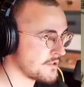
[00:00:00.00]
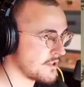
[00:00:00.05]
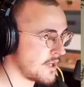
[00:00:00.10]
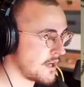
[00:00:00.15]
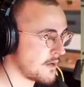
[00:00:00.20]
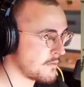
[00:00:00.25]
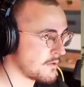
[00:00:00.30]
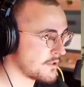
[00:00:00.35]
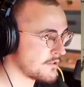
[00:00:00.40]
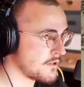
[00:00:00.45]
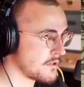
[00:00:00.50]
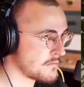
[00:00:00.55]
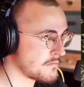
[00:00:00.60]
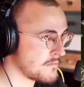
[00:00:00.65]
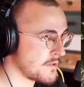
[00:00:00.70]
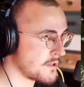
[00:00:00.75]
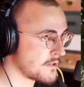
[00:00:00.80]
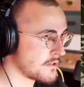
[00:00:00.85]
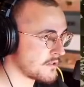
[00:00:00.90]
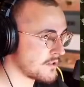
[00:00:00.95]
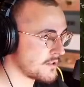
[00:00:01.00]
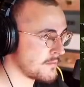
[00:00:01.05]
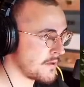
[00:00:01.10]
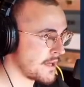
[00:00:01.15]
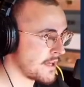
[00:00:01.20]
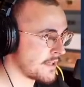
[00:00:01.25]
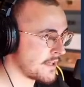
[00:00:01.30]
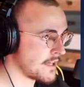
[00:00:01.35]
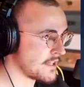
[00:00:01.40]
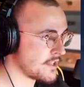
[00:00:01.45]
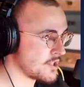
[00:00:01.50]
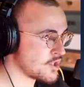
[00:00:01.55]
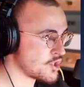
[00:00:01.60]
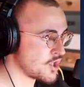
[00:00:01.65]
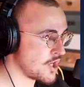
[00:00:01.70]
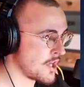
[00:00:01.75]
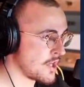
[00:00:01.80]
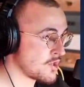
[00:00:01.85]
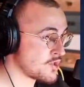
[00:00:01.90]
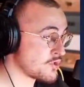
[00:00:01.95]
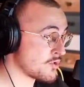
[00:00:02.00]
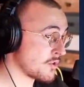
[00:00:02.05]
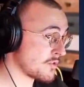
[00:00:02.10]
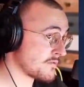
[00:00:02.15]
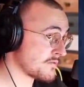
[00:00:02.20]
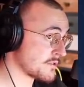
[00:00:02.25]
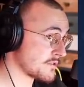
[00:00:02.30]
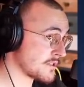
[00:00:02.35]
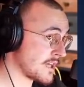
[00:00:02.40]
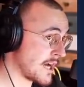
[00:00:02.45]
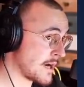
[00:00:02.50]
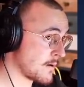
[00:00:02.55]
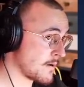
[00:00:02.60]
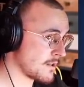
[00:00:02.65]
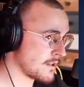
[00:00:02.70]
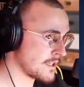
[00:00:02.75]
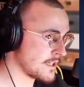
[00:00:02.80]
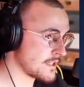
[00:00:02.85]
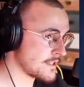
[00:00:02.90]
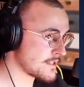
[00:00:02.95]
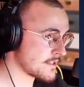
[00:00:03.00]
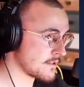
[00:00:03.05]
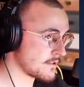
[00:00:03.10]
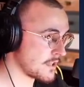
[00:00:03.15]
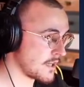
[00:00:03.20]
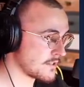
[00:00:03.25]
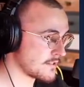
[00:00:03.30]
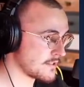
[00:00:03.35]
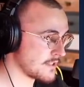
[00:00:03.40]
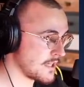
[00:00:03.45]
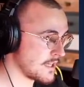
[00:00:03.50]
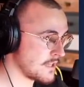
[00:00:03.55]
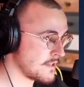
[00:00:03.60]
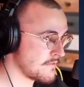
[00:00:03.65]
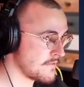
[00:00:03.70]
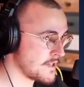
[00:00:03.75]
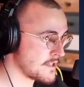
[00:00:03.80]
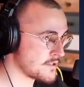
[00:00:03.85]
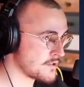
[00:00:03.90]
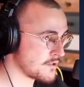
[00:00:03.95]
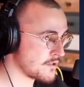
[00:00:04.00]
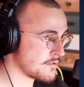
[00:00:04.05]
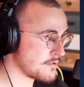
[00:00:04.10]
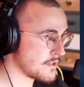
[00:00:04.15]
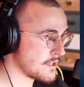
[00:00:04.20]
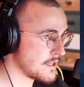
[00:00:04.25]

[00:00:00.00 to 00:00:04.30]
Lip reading: Like, we're not gonna make any change, not for now at least, at the elevator.